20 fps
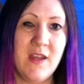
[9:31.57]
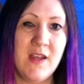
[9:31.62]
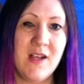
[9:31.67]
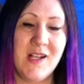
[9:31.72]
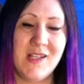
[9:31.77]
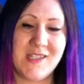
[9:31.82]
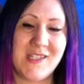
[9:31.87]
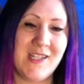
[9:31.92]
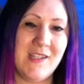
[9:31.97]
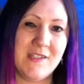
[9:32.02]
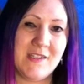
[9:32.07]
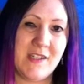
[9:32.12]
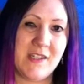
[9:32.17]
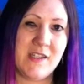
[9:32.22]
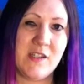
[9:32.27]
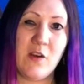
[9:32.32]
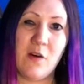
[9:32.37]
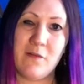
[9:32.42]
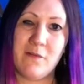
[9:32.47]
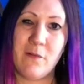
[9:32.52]
And since it's
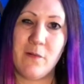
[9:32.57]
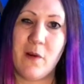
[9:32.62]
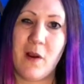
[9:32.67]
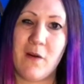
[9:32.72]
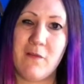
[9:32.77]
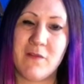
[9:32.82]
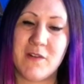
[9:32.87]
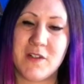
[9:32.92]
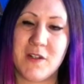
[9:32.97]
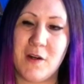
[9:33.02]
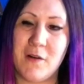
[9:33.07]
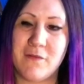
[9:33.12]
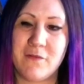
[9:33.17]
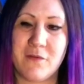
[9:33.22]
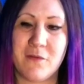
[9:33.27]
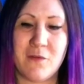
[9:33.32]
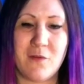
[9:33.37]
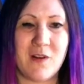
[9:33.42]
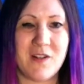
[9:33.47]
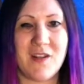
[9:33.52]
not full coverage
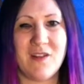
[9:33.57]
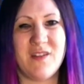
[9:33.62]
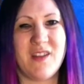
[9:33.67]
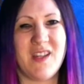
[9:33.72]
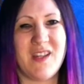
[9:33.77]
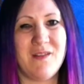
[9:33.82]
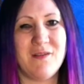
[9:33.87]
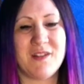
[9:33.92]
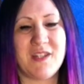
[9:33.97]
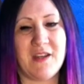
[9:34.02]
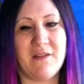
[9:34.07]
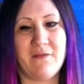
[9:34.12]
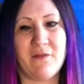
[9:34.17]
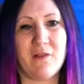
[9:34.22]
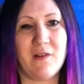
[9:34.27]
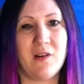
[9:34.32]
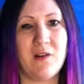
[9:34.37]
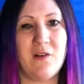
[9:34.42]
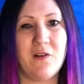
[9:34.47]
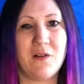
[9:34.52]
after all, I don't think it'll take
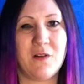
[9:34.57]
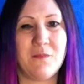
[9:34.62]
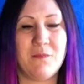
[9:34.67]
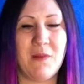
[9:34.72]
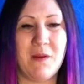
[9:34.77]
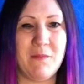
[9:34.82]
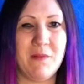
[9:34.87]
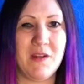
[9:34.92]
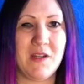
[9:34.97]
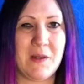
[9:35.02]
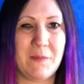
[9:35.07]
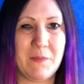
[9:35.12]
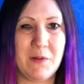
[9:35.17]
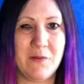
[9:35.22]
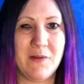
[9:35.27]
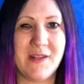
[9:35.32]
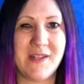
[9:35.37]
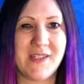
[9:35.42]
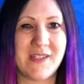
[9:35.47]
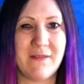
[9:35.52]
very long. Maybe a couple of
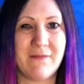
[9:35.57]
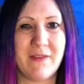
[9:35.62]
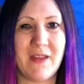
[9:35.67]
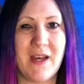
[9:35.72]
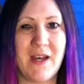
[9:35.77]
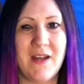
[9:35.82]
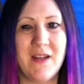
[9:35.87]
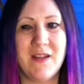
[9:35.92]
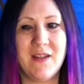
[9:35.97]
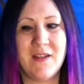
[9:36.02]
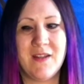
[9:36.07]
weeks if that.